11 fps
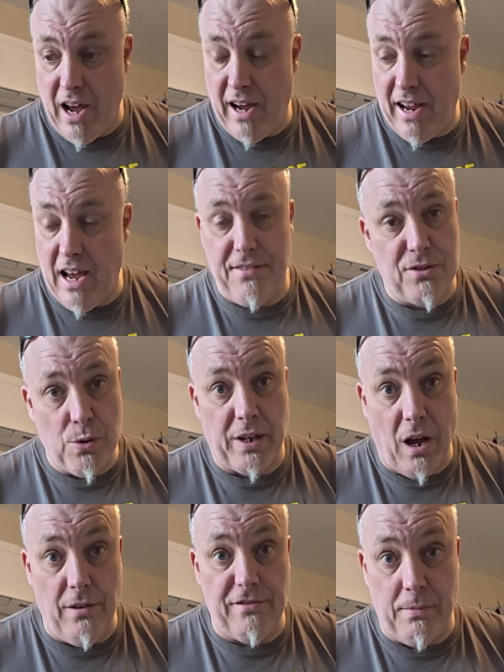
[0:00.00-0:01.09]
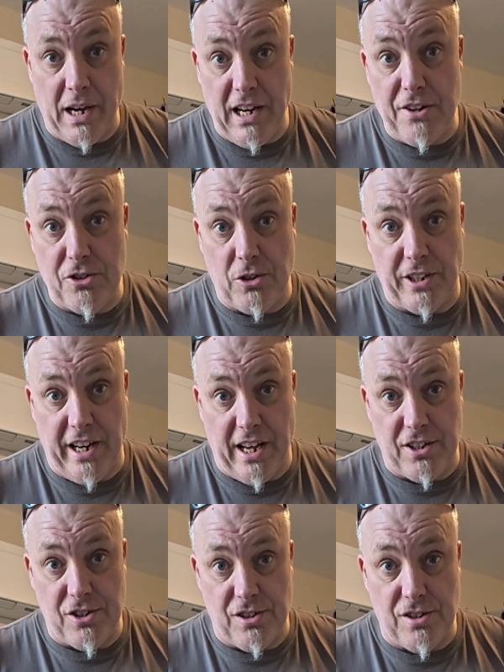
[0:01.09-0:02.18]
I have to account for my electrical
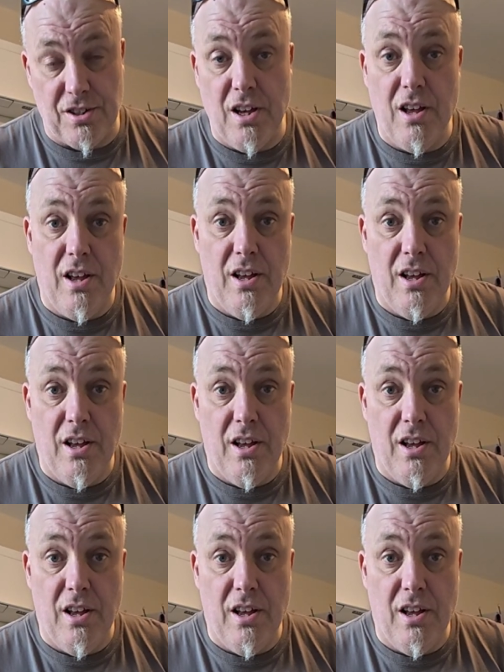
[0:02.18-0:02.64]
connections.